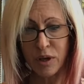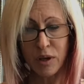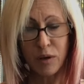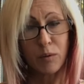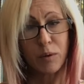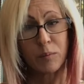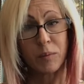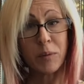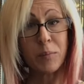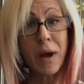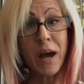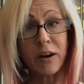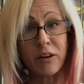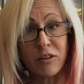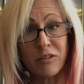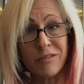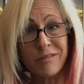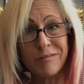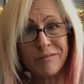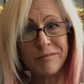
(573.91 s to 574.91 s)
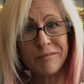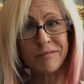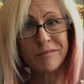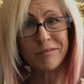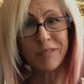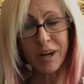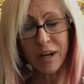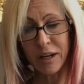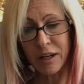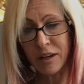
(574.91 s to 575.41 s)
it would be better,
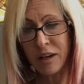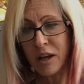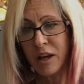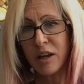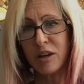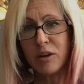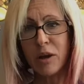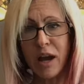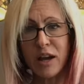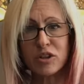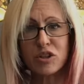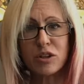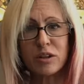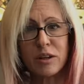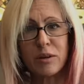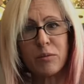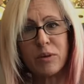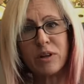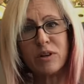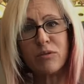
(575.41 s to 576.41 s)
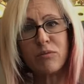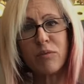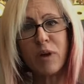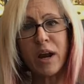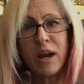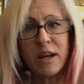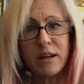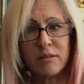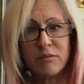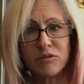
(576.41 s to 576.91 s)
right? you actually, when you
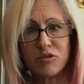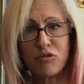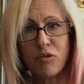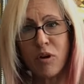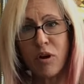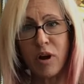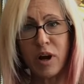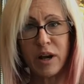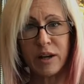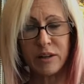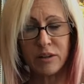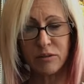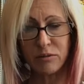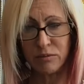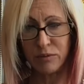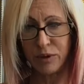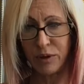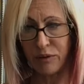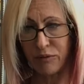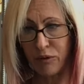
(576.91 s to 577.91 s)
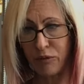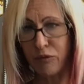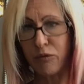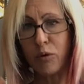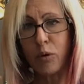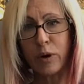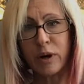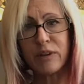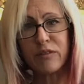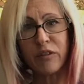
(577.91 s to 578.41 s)
write and draw, you, you have
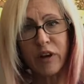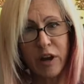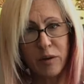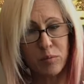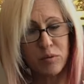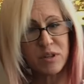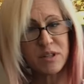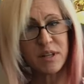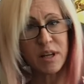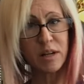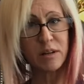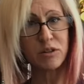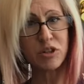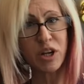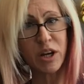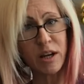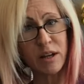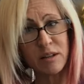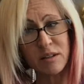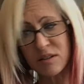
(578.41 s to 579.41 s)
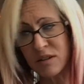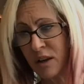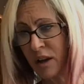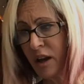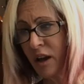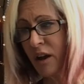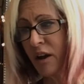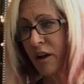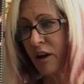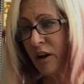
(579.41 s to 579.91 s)
a 45% chance
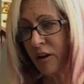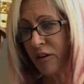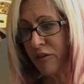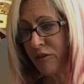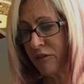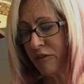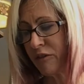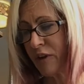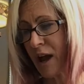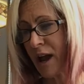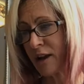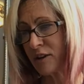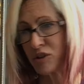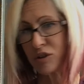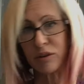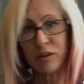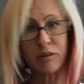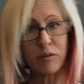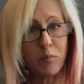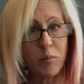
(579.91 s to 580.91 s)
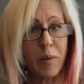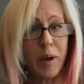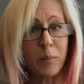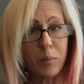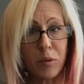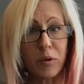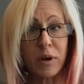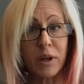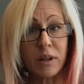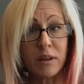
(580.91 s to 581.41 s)
of actually
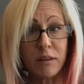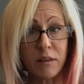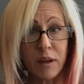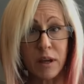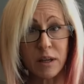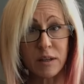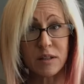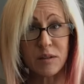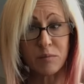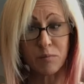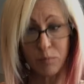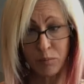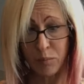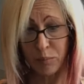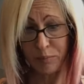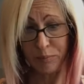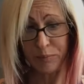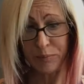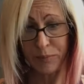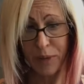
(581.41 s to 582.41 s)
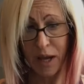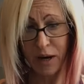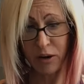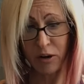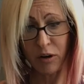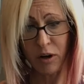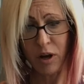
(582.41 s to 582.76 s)
remembering things better.